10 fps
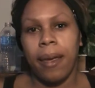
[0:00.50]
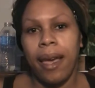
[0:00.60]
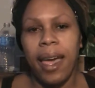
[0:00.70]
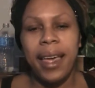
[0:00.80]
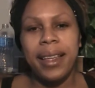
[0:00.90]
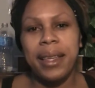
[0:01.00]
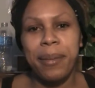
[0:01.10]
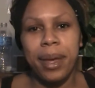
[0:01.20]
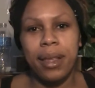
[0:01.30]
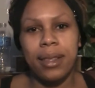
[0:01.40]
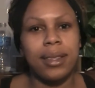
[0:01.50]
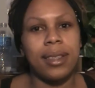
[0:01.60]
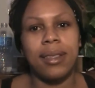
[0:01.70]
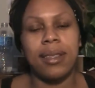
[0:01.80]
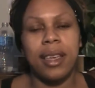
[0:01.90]
Hey Glambellas,
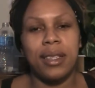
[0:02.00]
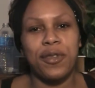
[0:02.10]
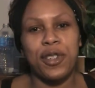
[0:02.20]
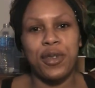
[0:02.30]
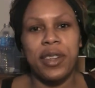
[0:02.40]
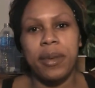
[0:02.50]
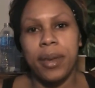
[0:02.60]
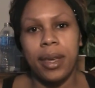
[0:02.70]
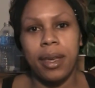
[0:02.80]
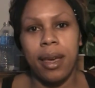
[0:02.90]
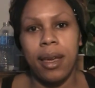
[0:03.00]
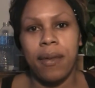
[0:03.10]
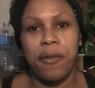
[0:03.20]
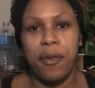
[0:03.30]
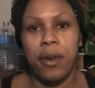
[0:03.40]
and thanks for joining me
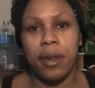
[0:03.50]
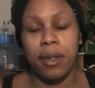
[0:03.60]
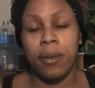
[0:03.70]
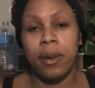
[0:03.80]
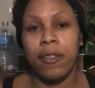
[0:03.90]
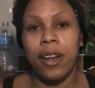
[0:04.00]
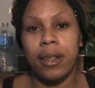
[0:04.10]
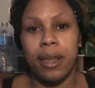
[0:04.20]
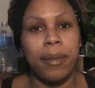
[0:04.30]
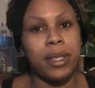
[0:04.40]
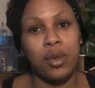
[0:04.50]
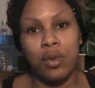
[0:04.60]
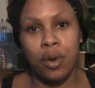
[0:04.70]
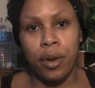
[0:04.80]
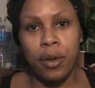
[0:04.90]
again for another one of our GlamMe
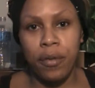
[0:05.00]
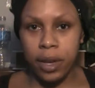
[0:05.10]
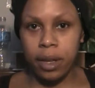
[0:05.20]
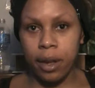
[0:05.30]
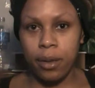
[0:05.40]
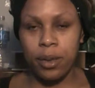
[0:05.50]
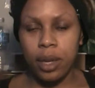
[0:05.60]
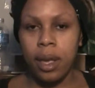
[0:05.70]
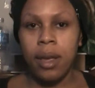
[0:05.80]
tutorial videos.